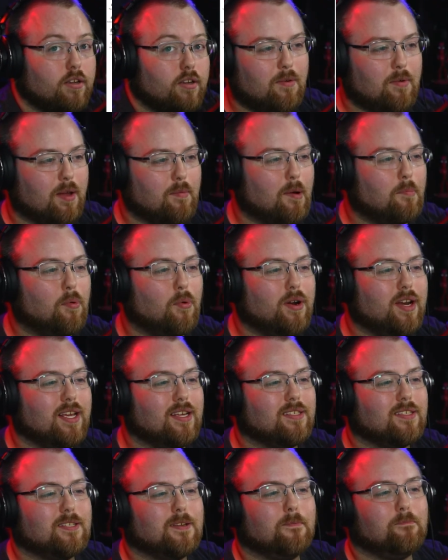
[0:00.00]
Anyway, my point
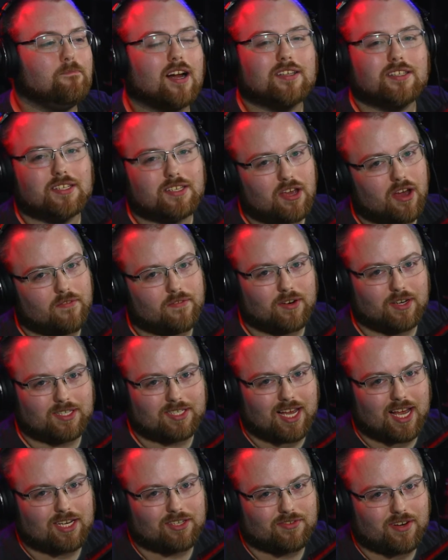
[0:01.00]
is, constantly
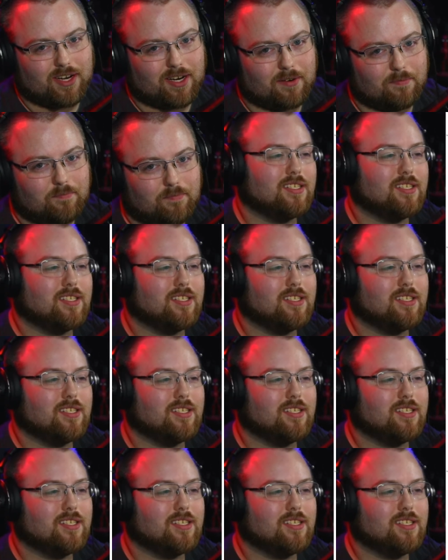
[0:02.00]
over-exaggerated,